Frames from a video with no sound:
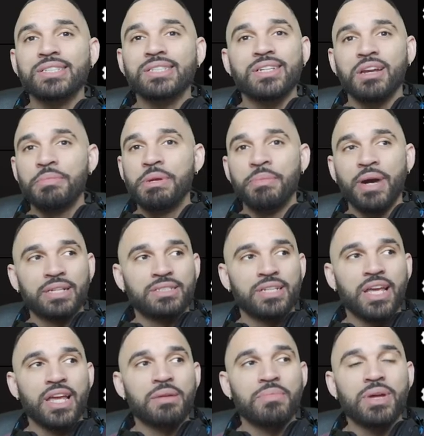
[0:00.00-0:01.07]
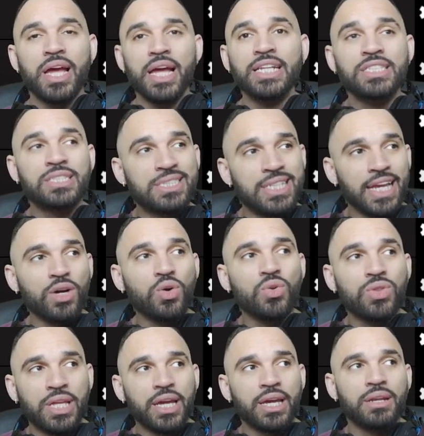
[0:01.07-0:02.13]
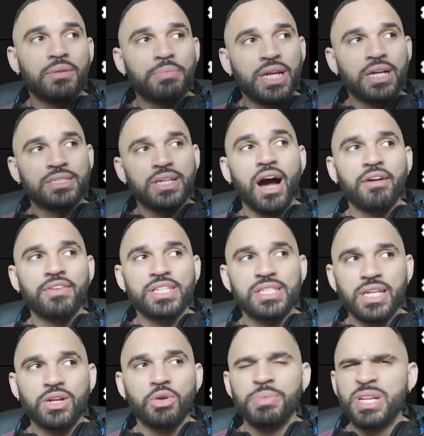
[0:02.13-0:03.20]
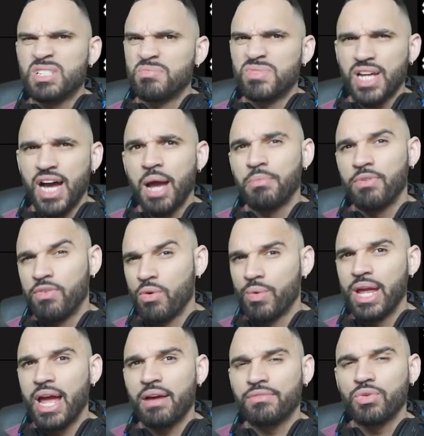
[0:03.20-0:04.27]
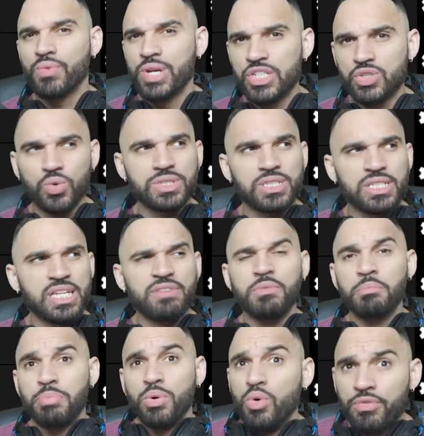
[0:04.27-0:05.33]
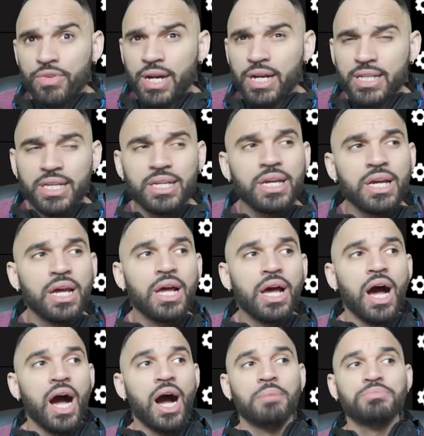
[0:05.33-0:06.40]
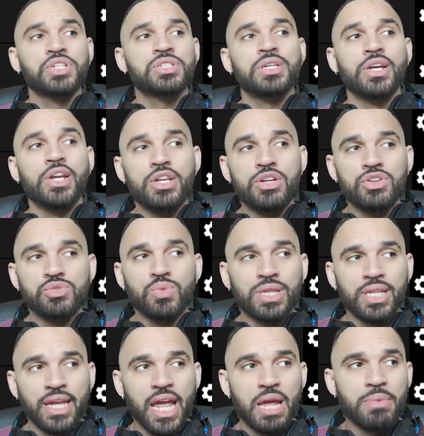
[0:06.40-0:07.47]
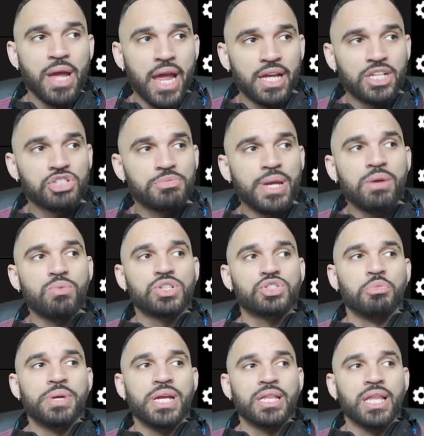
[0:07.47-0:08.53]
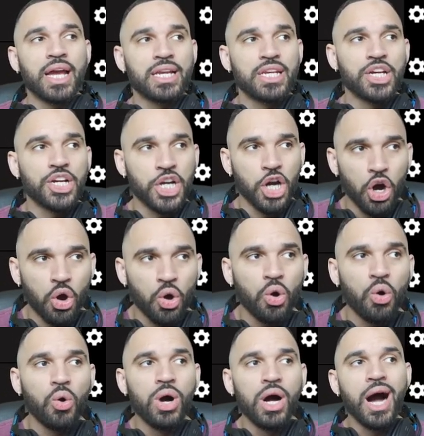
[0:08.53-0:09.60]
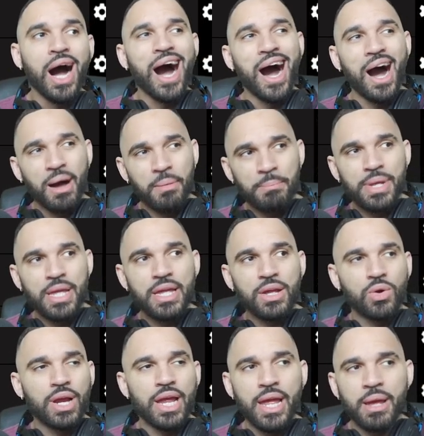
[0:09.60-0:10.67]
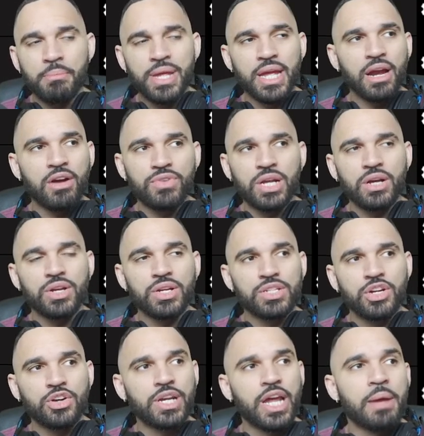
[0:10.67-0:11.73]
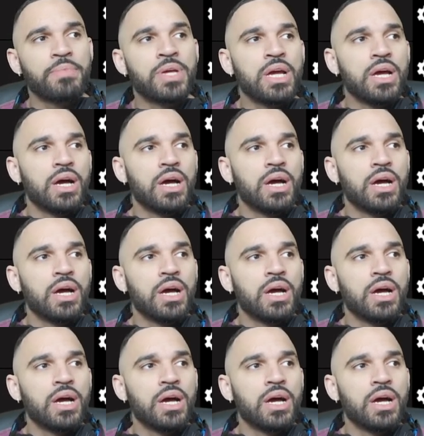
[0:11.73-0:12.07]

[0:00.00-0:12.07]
That's going to be my team. Until then, because obviously it'll be some time before we have the resources to even pull for Ellen, I'm just going to use what the game hands me, which will be like Nicole, Ambi, or Ambi, however the hell you say her name,